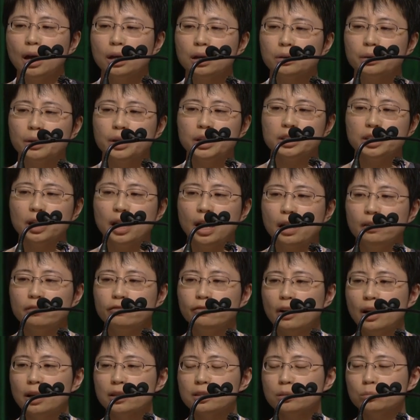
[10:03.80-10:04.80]
accurate and
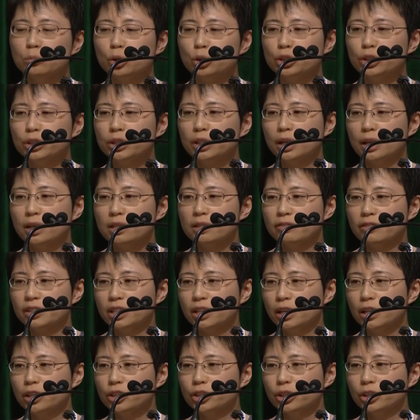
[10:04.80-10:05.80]
fast motion
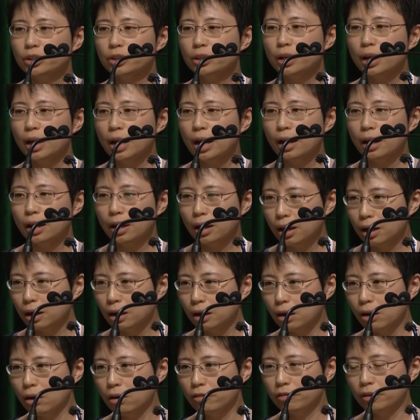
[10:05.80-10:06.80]
classification
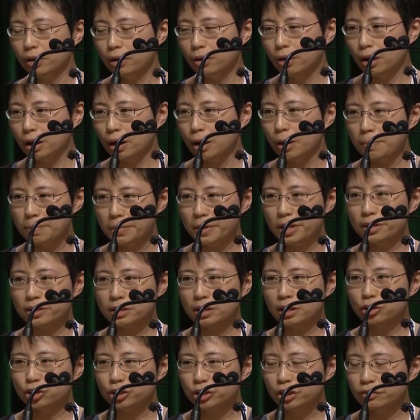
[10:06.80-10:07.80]

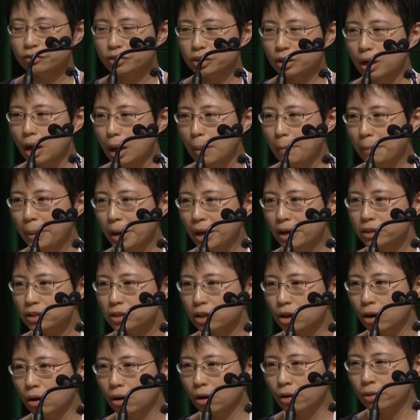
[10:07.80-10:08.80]
is achieved
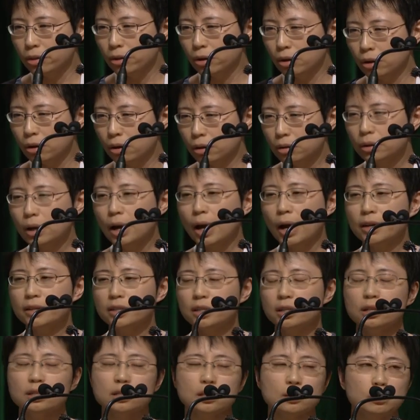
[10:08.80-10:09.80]
based on the
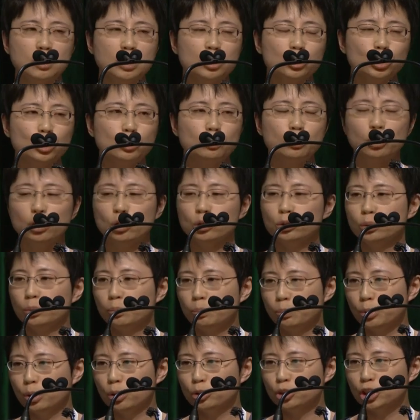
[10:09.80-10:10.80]
IC spatial
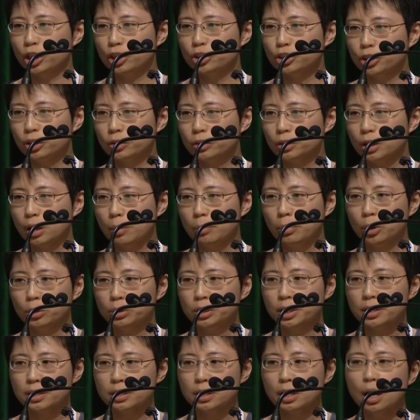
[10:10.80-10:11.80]
projection
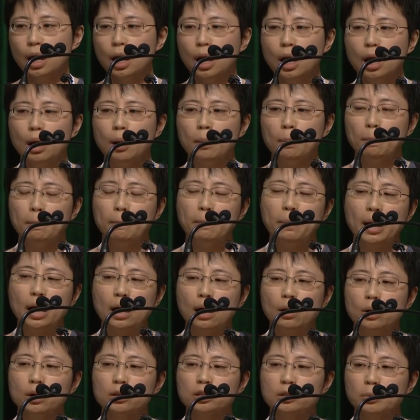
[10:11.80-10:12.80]
components,
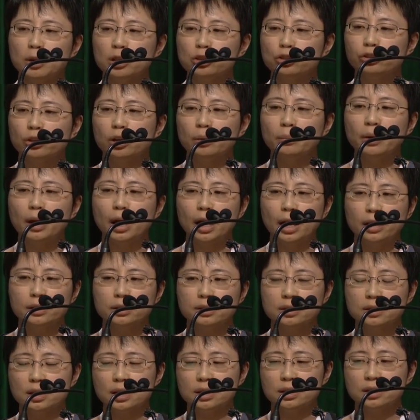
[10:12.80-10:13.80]
power spectrum,
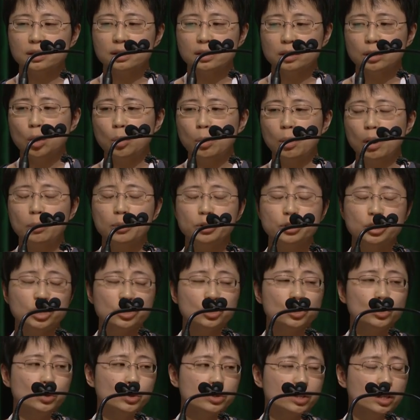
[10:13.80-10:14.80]
and statistical
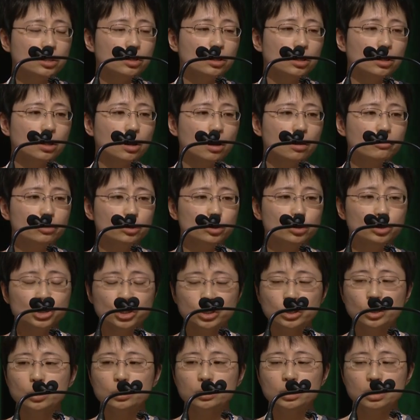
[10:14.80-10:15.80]
properties using the
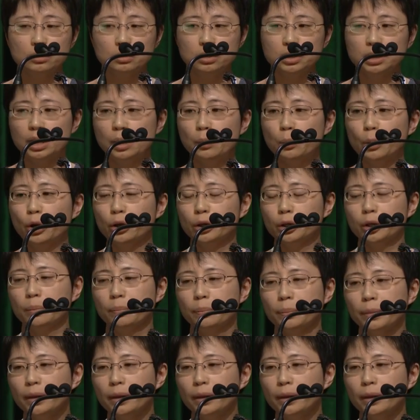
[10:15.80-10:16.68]
convolutional neural network.